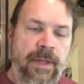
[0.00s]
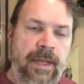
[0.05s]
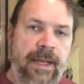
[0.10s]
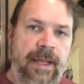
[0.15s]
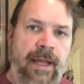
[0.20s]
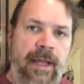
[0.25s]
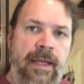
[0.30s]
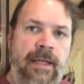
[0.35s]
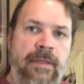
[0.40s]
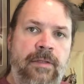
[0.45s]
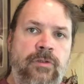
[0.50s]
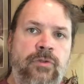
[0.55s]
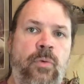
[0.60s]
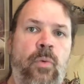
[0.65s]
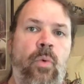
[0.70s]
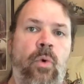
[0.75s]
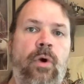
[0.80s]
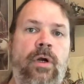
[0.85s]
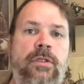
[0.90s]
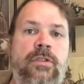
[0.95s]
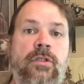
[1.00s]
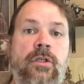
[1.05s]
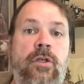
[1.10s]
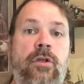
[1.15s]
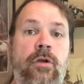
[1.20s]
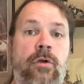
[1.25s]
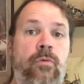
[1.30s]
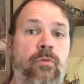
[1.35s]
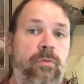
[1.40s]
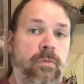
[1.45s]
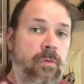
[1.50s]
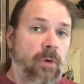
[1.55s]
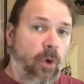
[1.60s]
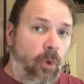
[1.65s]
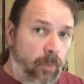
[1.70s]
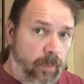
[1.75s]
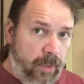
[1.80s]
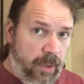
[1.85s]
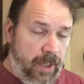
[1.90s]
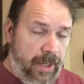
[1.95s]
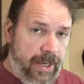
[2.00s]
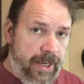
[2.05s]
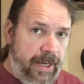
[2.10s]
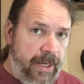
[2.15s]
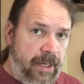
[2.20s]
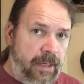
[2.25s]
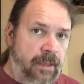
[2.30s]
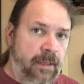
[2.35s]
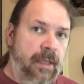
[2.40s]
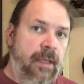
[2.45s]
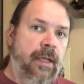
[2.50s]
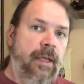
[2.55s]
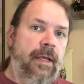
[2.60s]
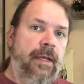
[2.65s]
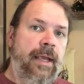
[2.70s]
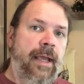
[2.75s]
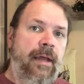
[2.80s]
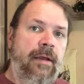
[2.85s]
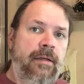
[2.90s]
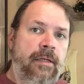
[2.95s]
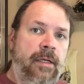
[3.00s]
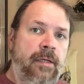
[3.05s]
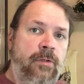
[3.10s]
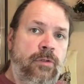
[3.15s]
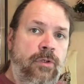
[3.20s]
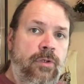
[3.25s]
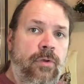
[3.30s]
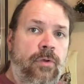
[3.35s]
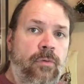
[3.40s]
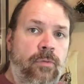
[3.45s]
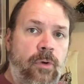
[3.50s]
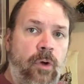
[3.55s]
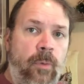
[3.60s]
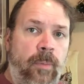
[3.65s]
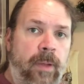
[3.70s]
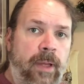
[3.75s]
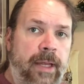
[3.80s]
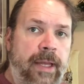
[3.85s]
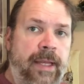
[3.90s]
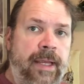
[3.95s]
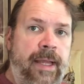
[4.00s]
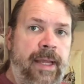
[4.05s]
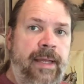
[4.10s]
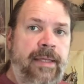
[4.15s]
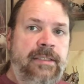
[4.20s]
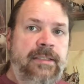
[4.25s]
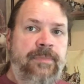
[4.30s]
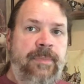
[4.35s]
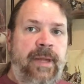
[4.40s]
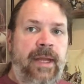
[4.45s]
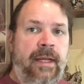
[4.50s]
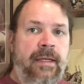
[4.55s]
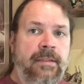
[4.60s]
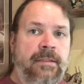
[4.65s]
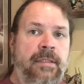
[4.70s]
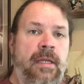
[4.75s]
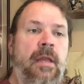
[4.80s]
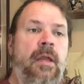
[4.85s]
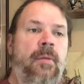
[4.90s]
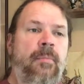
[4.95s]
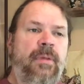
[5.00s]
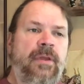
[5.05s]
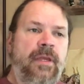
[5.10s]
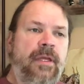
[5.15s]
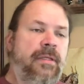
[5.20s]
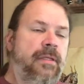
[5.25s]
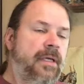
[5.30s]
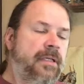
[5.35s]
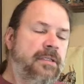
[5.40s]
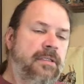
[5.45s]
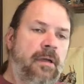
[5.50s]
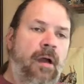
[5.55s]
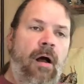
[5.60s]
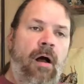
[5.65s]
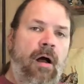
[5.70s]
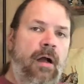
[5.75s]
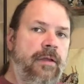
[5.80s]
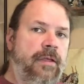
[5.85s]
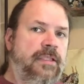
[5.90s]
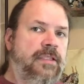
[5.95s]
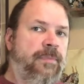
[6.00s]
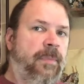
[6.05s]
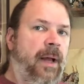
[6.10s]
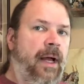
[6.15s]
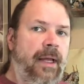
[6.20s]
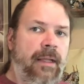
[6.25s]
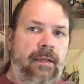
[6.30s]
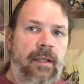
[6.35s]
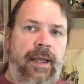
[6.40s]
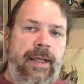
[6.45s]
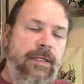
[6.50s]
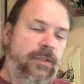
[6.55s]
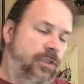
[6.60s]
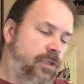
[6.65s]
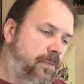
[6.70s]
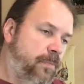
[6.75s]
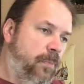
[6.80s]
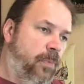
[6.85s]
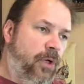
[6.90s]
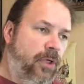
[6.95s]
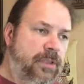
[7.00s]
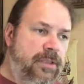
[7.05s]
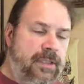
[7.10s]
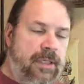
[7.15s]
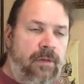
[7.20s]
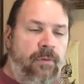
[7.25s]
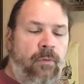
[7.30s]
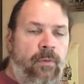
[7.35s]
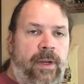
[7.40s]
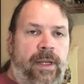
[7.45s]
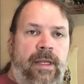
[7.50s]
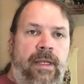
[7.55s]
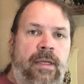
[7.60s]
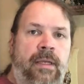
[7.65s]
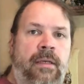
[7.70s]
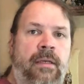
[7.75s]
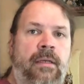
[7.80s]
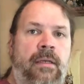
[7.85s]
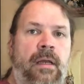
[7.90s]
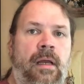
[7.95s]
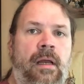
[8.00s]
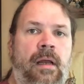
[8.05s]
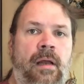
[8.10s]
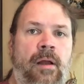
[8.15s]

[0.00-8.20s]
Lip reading: they guide them towards good role playing and how to do the role playing aspect. But then doesn't hog the spotlight, just books it when